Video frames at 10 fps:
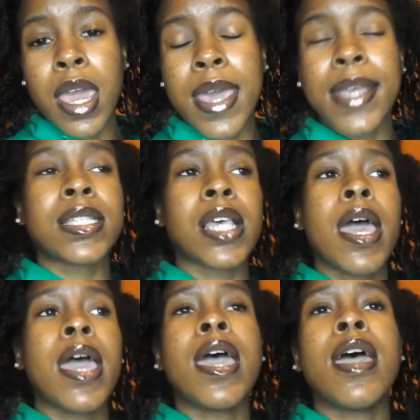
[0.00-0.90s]
And to
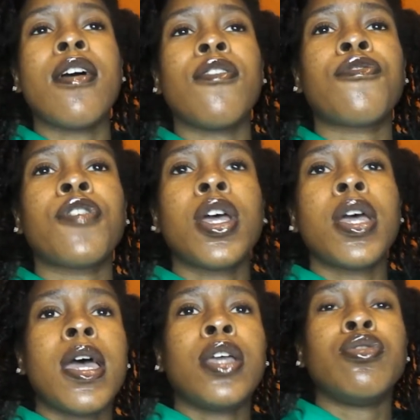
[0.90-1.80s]
have,
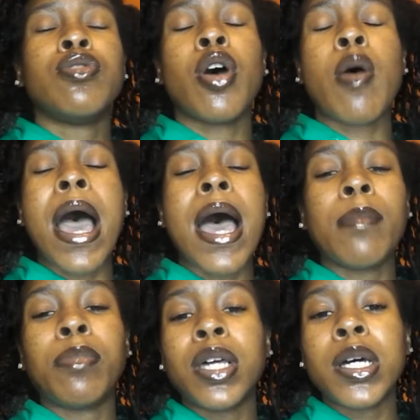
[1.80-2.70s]
you know,
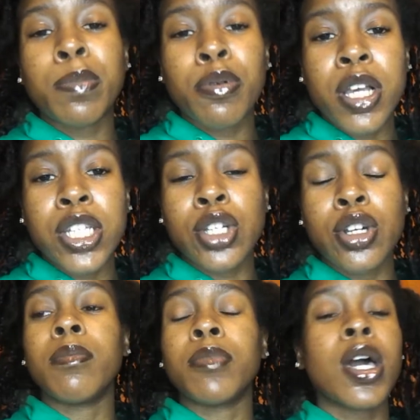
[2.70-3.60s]
high blood
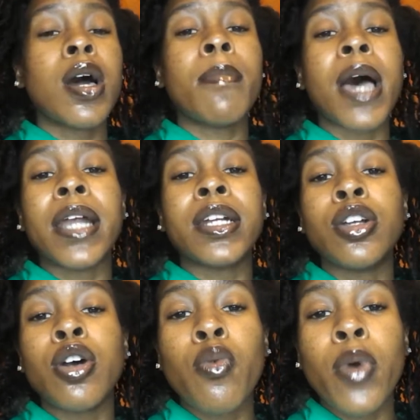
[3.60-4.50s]
pressure come out of
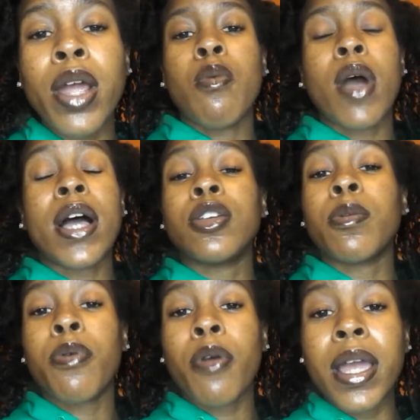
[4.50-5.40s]
nowhere while you're
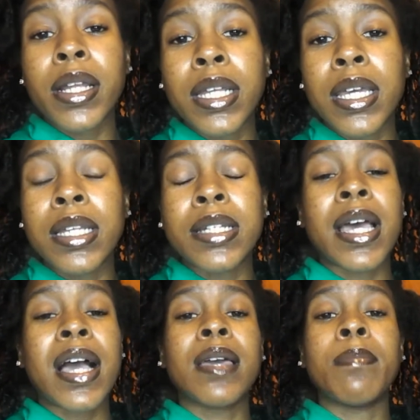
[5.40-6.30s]
pregnant,
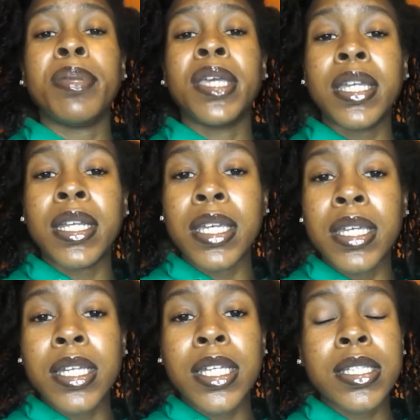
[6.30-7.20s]

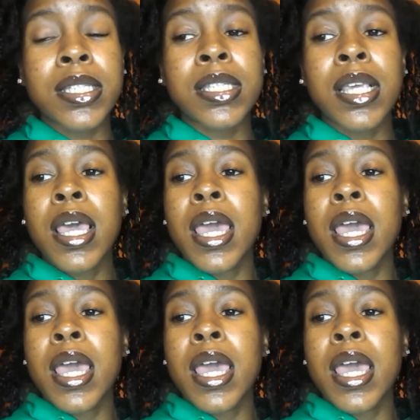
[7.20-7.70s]
diabetes,